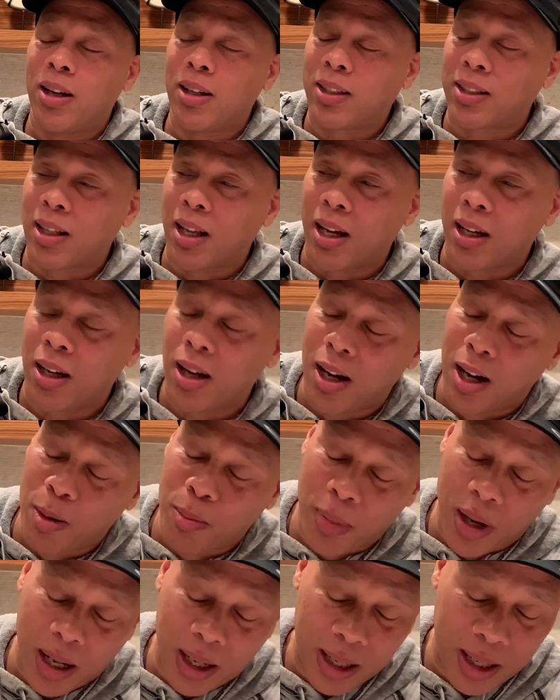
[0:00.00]
It's like, oh
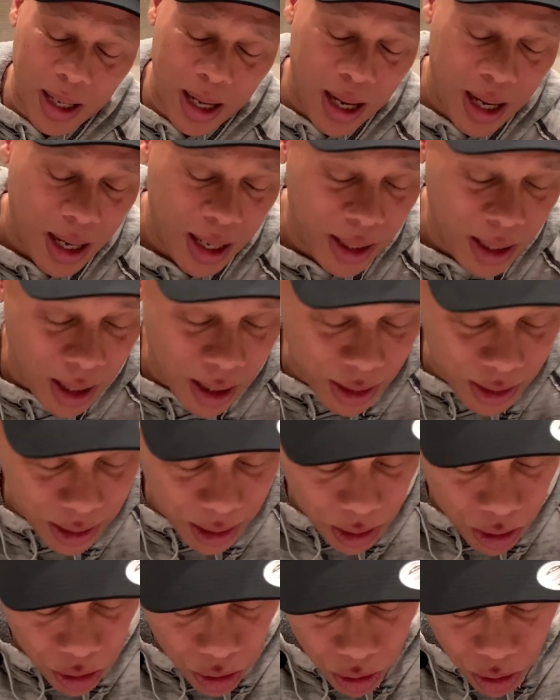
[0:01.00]
my God, y'all
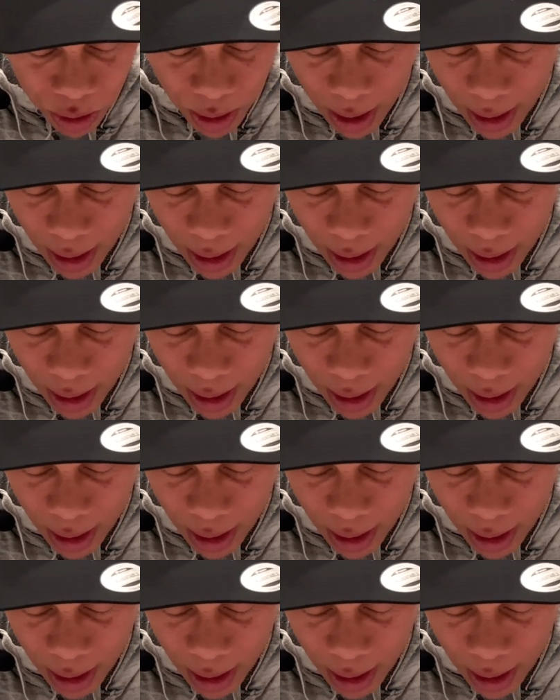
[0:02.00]
just,